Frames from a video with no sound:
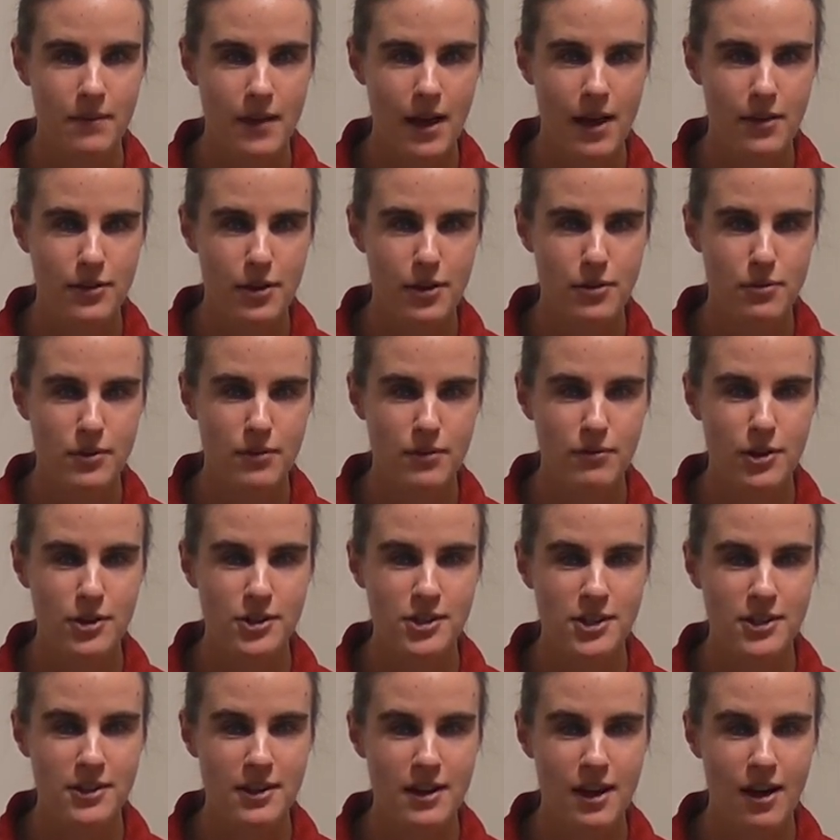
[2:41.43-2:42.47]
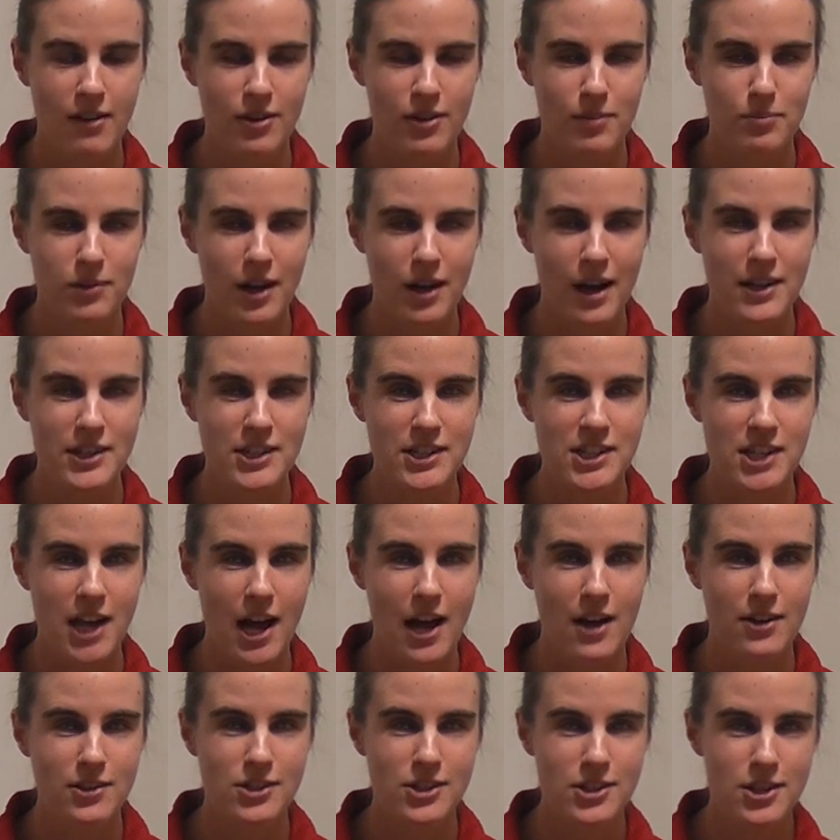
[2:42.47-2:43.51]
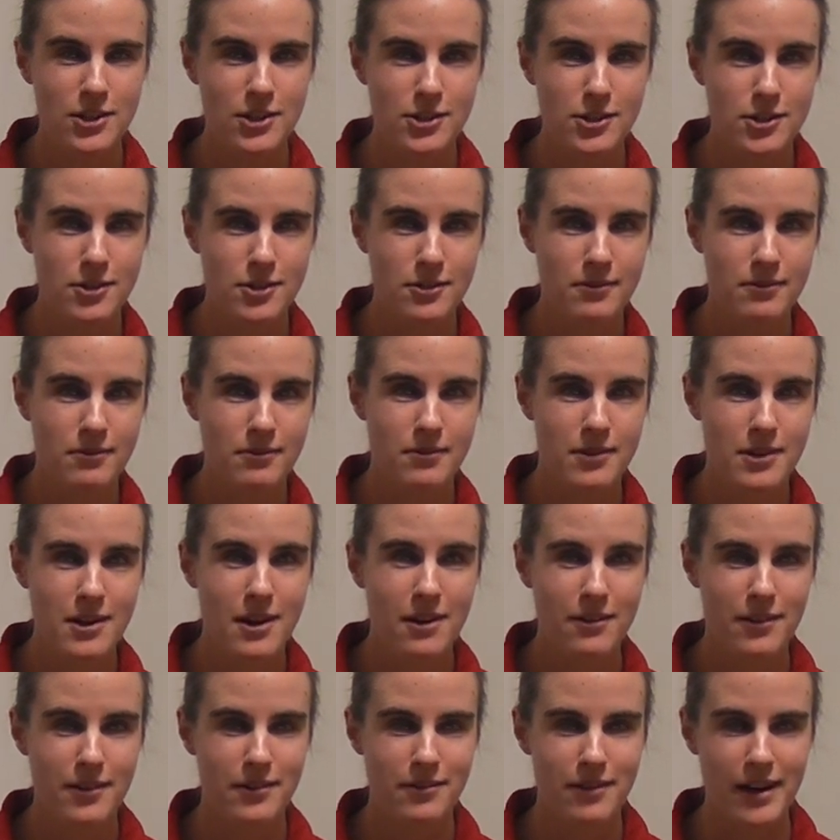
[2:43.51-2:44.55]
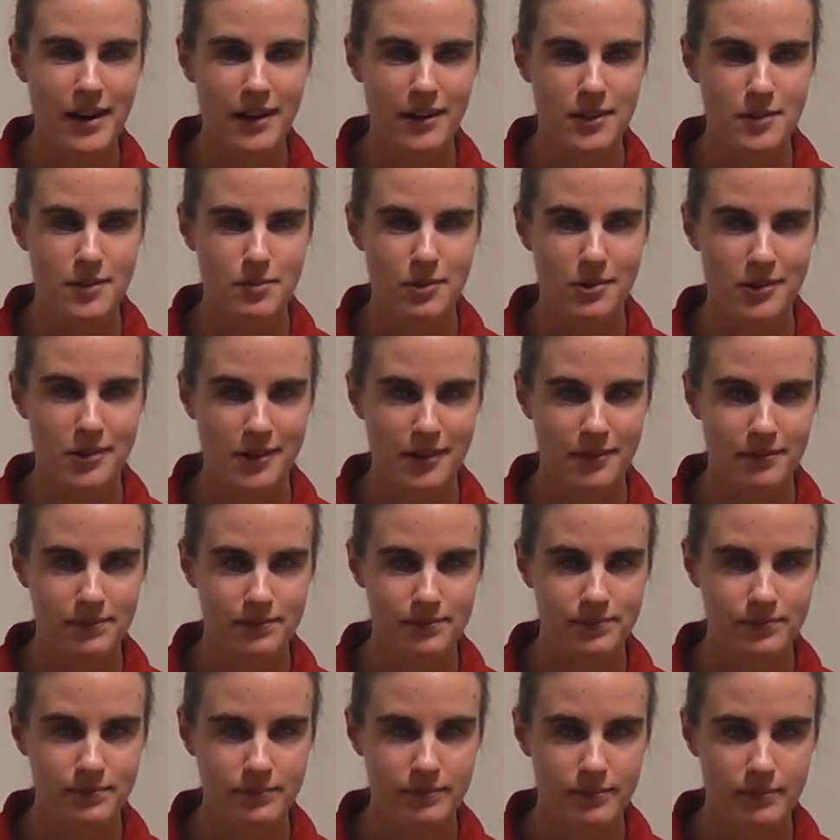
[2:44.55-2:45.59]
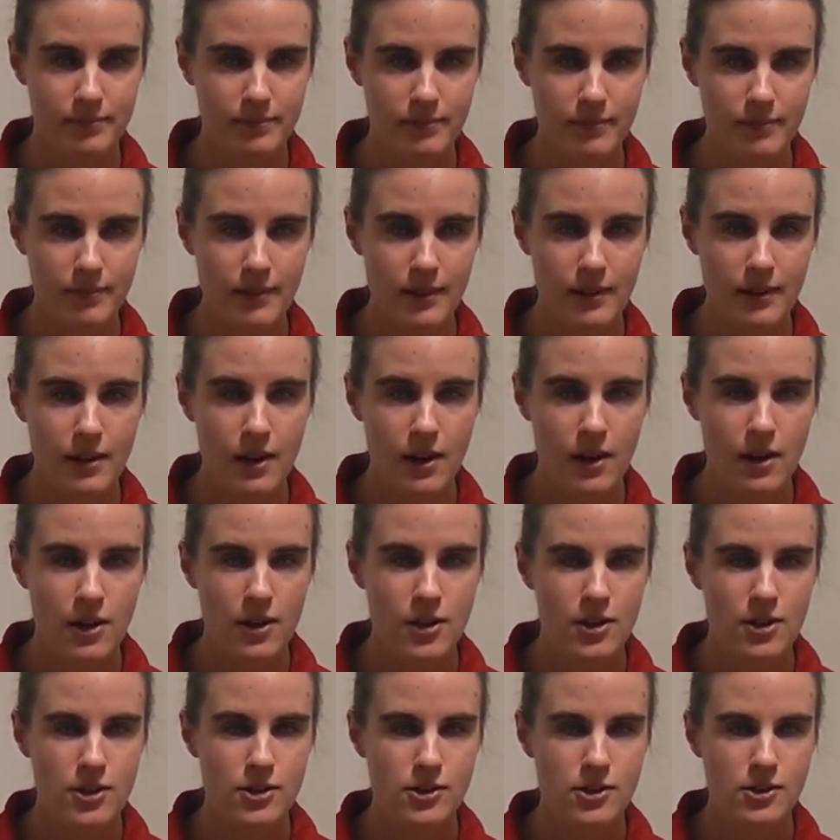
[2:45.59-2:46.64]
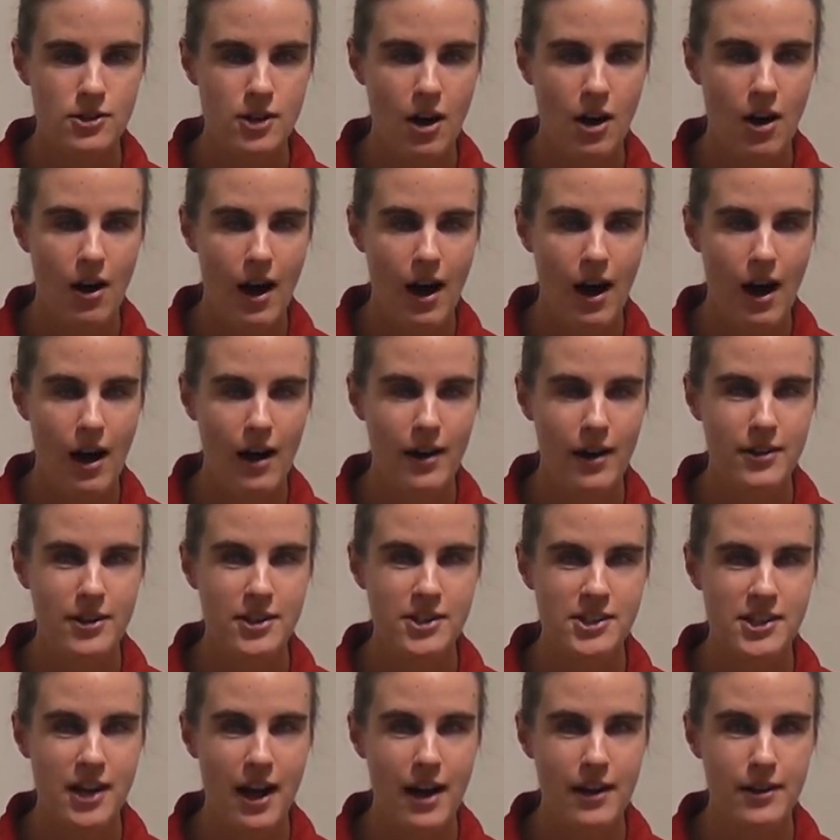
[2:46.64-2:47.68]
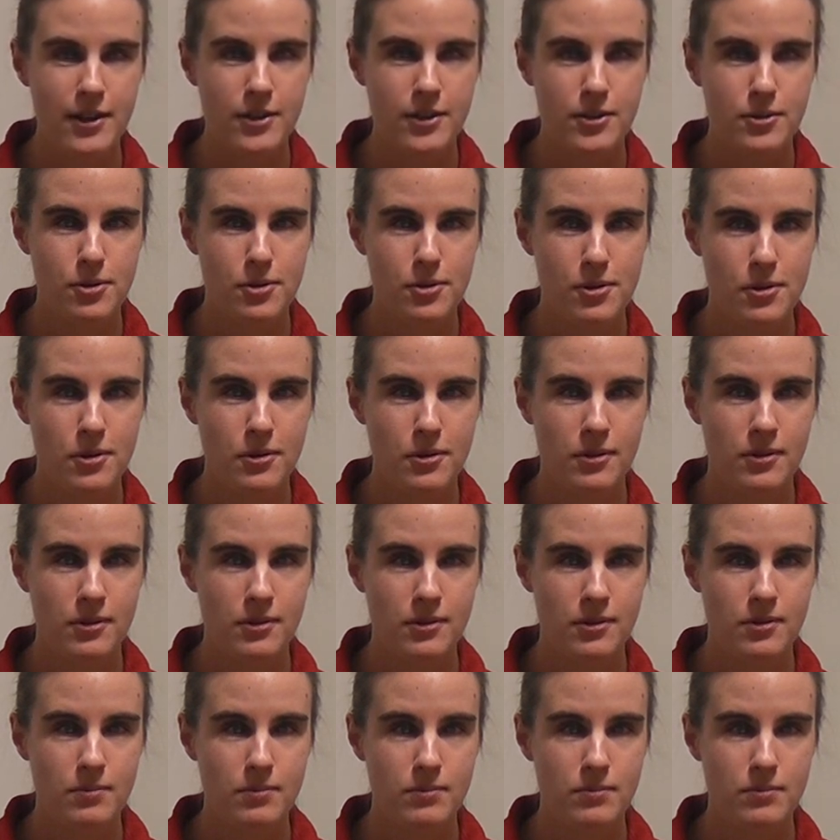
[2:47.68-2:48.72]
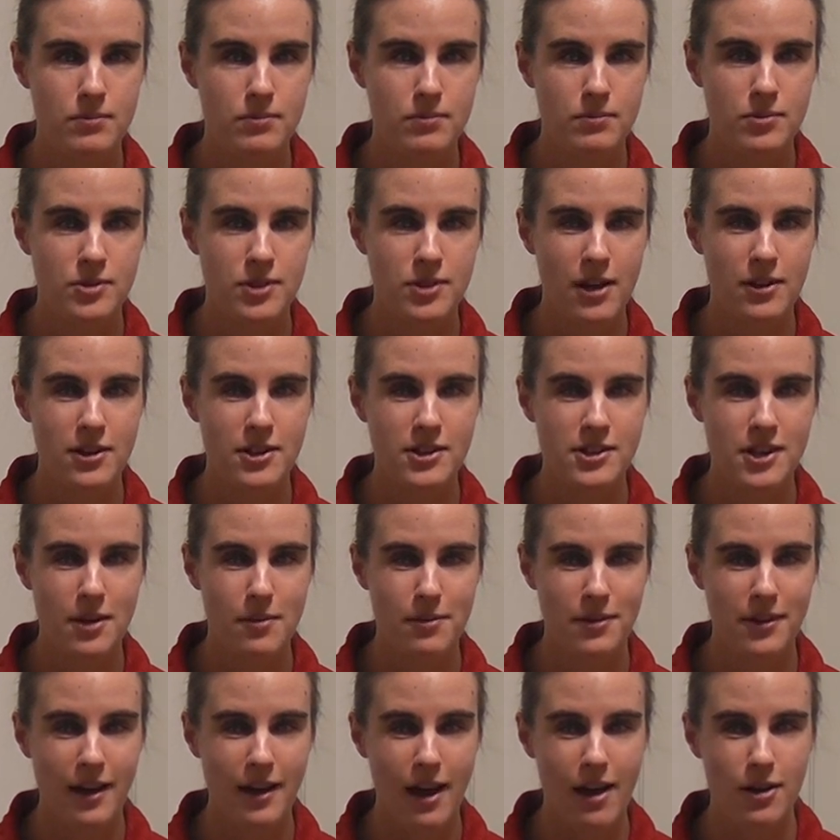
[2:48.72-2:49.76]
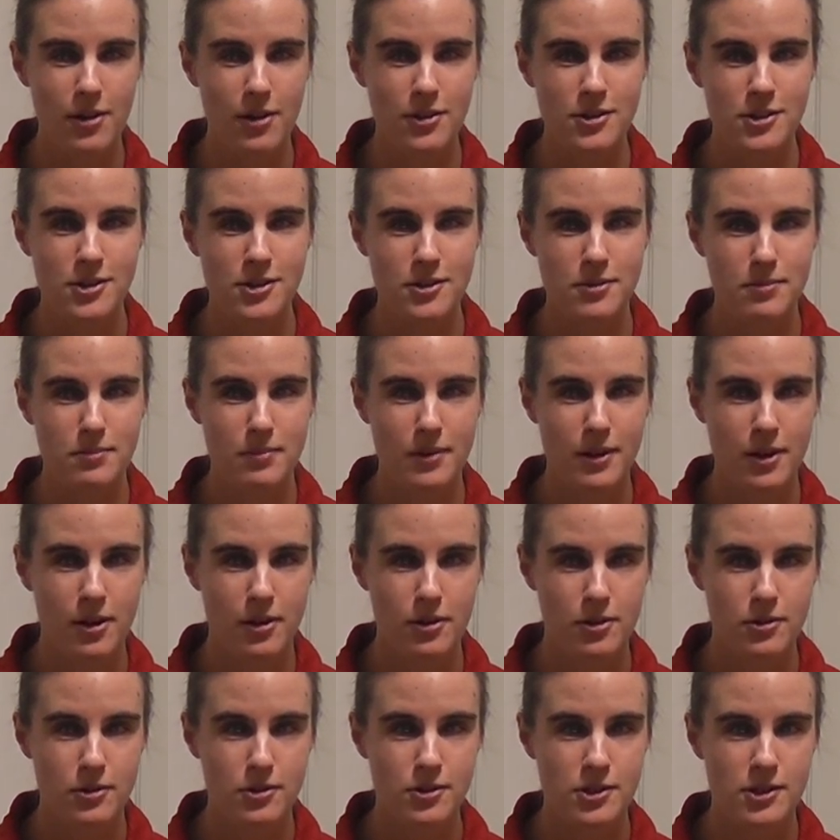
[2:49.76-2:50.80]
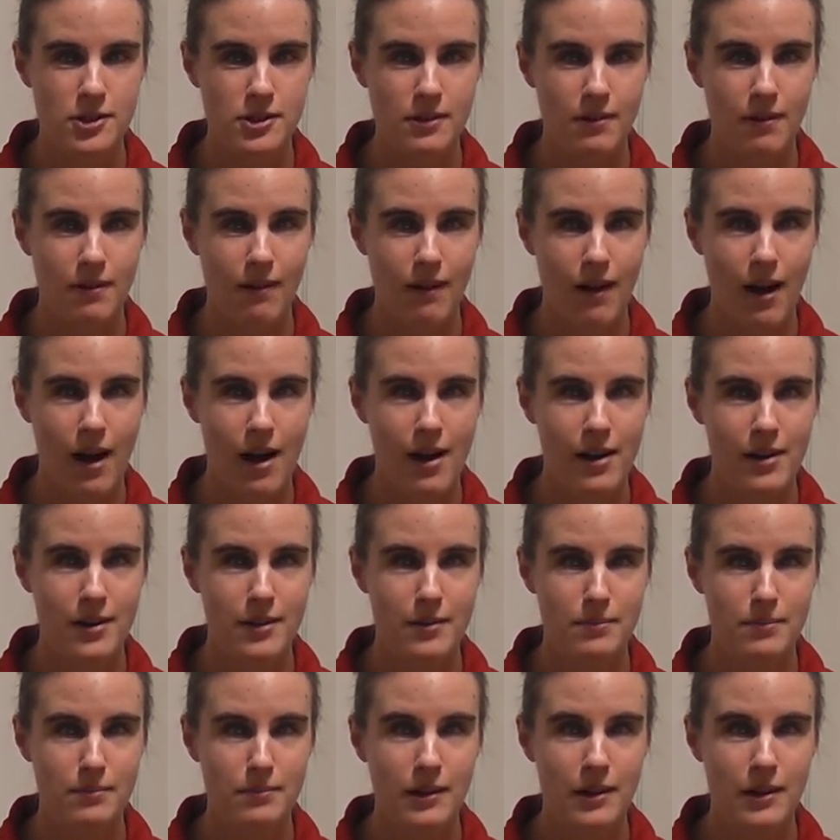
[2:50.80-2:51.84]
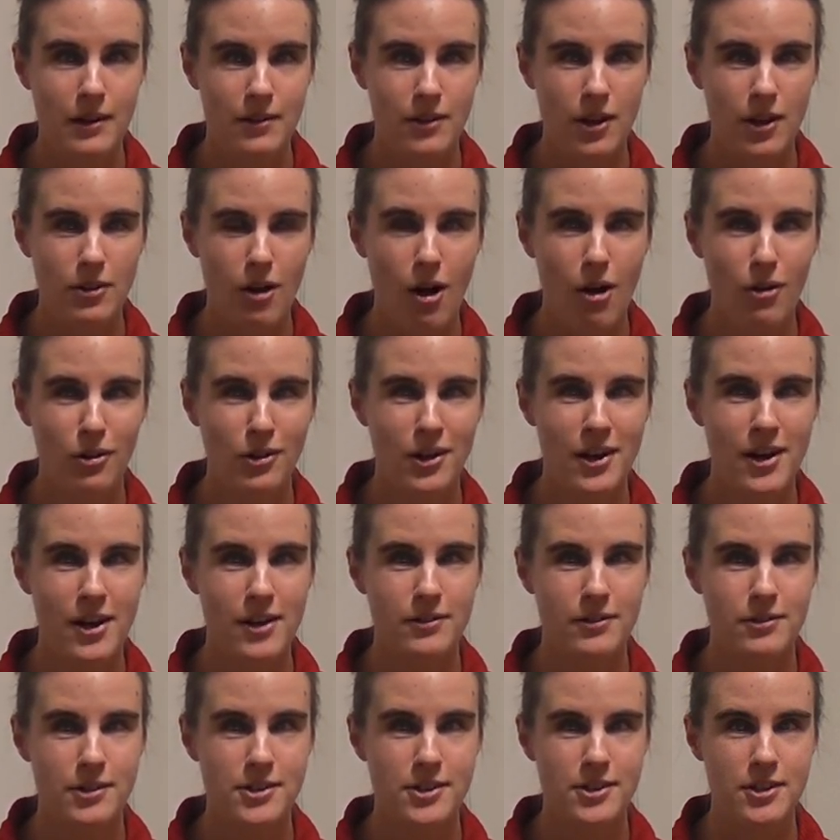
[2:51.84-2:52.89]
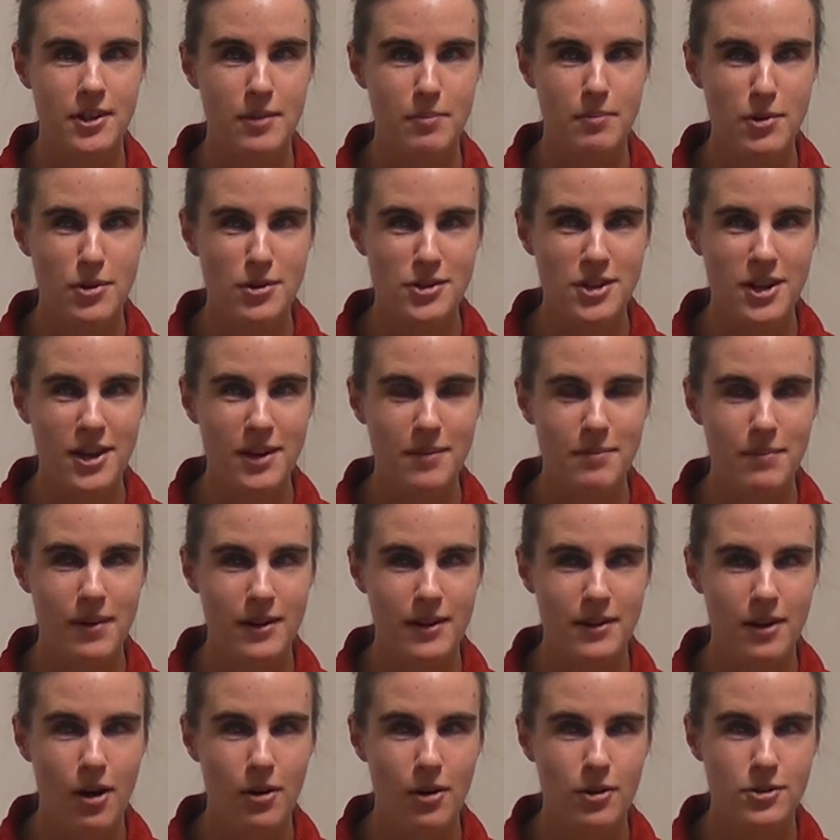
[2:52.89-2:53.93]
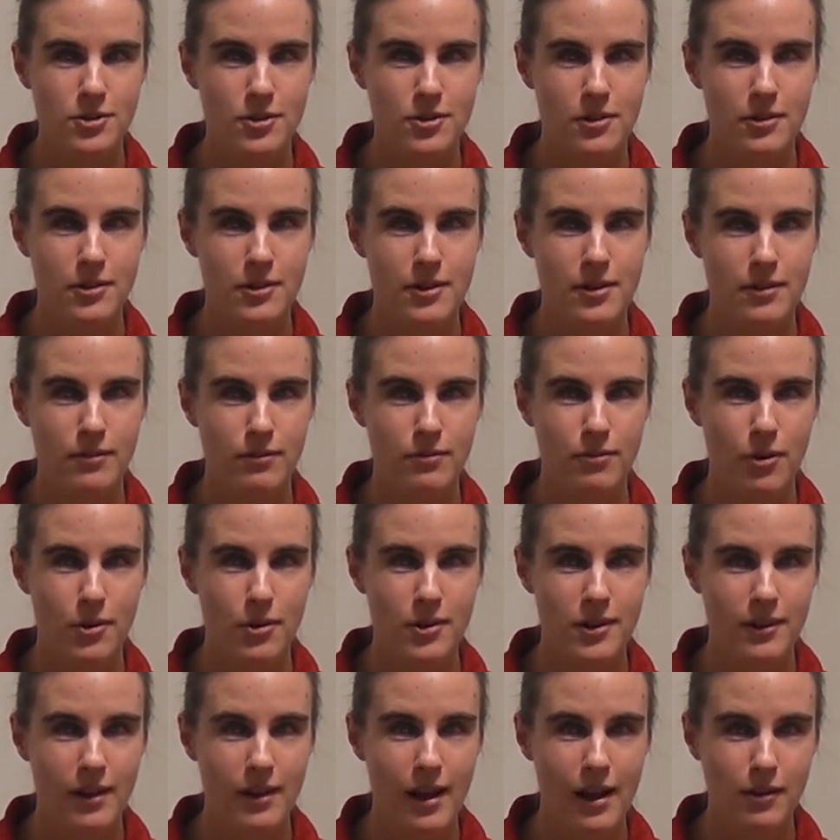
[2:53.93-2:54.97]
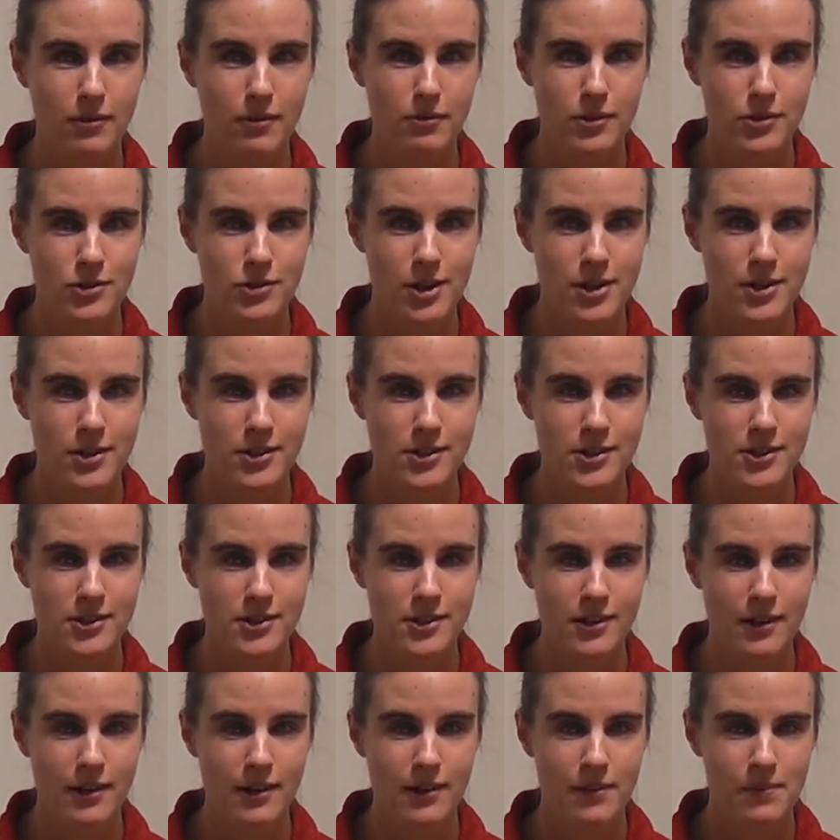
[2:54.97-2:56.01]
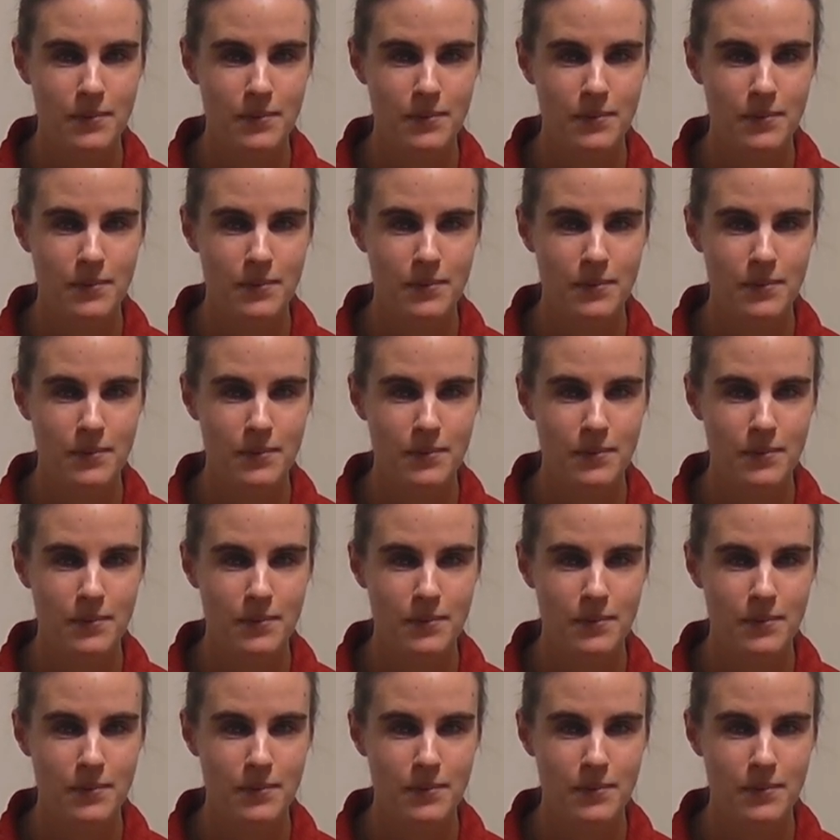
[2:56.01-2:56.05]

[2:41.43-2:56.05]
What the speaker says: at the University of Applied Sciences here in Regensburg. So I decided to study something else because I'm not only interested in music, but also in foreign languages,